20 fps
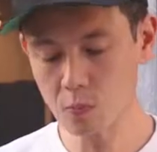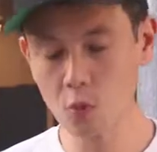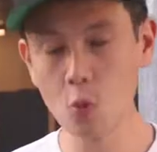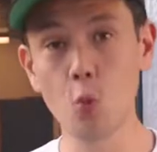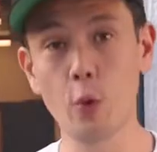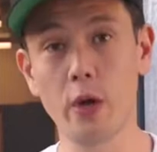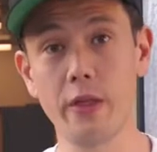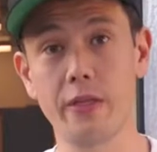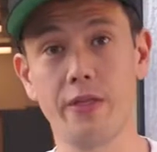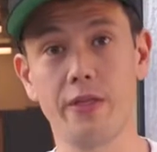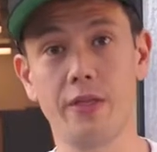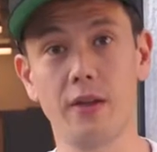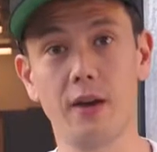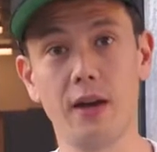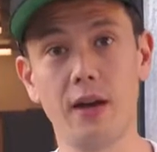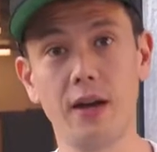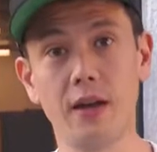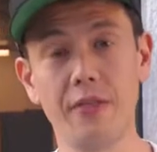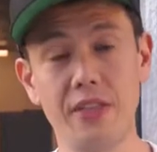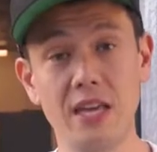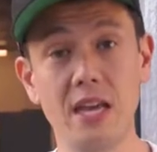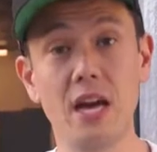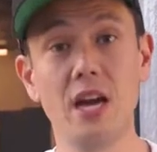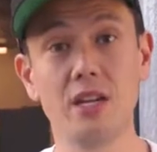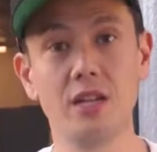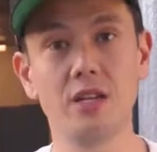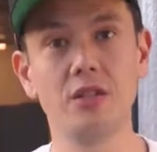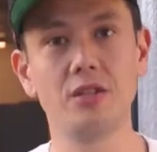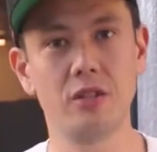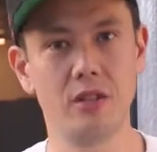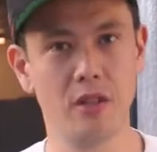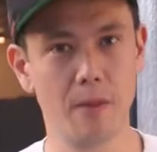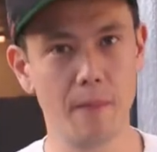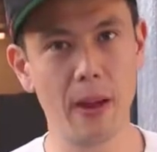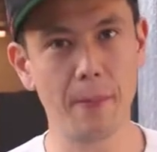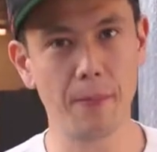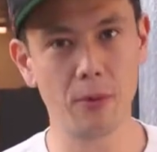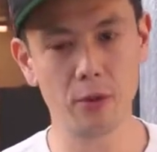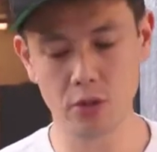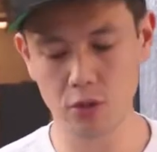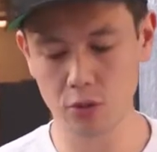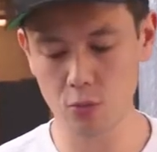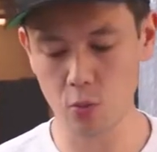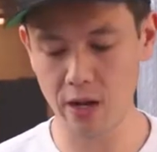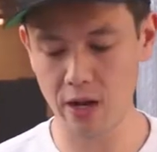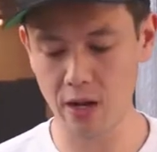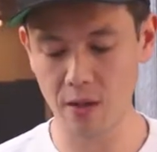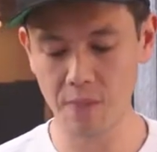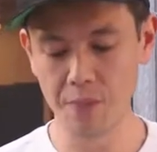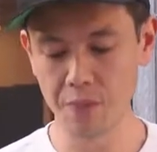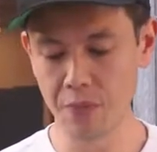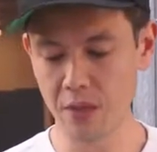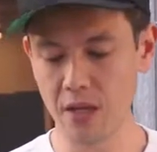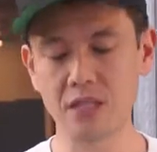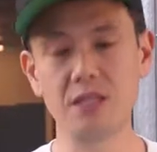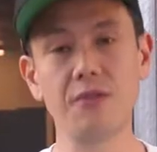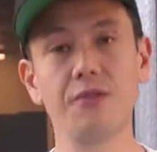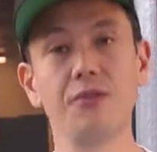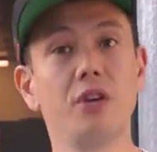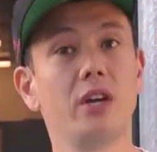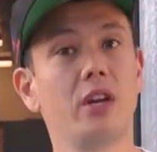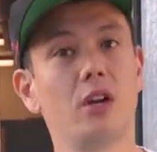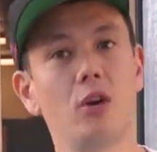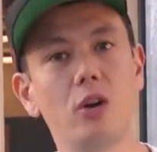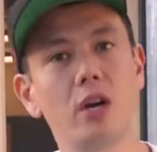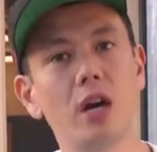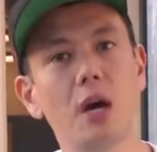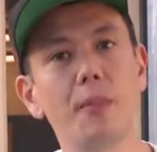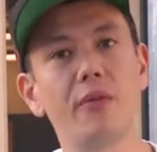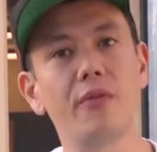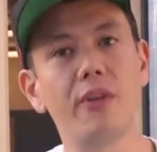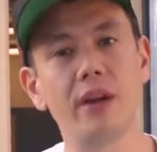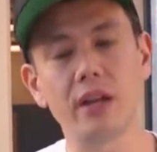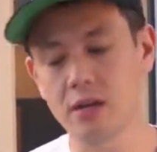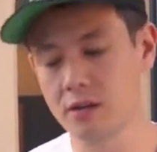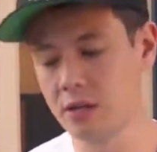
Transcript: with the onions and the peppers as well, except for you get a whole cup of it.